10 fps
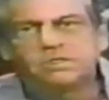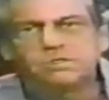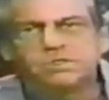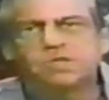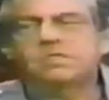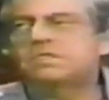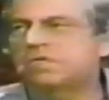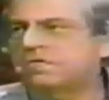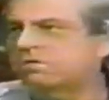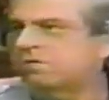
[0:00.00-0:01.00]
she
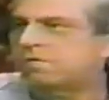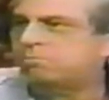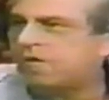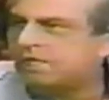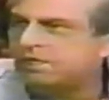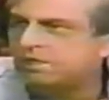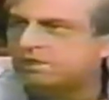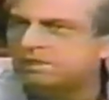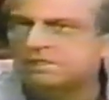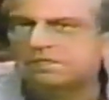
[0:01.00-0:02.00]
continually baited
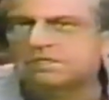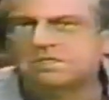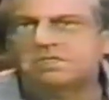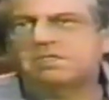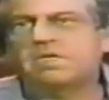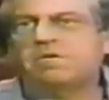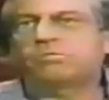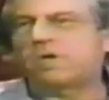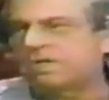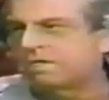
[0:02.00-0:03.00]
and
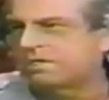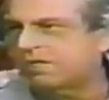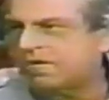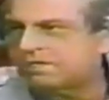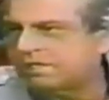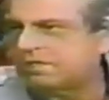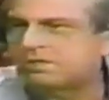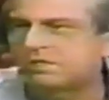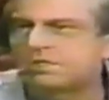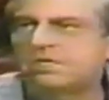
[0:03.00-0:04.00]
railed at the
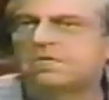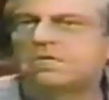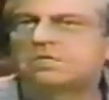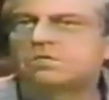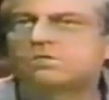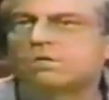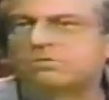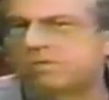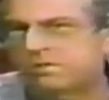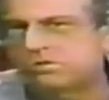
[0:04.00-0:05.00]

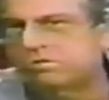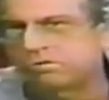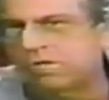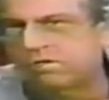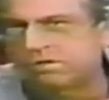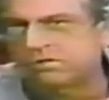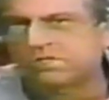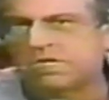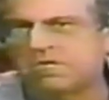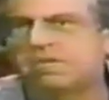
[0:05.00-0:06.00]
Soviets throughout her
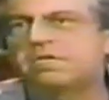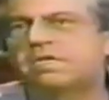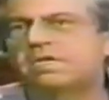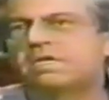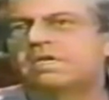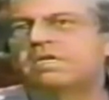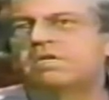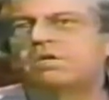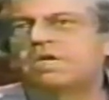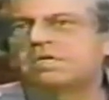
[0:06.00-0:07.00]
stay in,
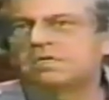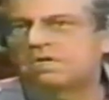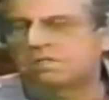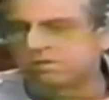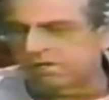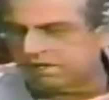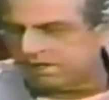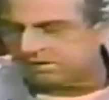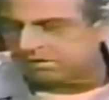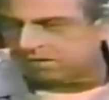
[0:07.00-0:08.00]
in uh, New York
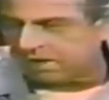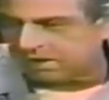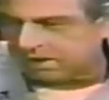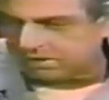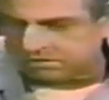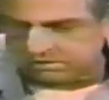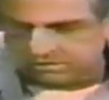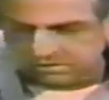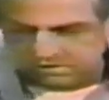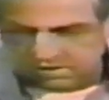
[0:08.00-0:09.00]
at the United Nations.
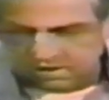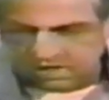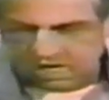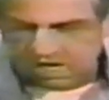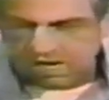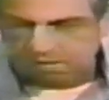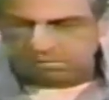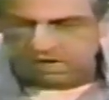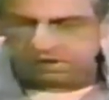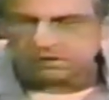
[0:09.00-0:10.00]

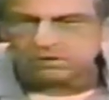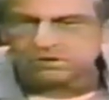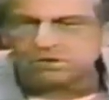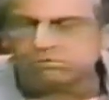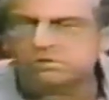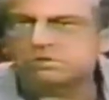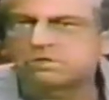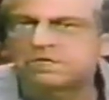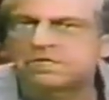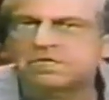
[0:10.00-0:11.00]
But she was
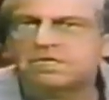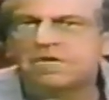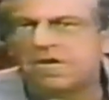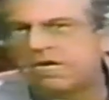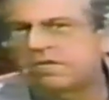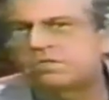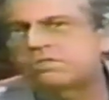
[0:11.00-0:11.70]
doing it as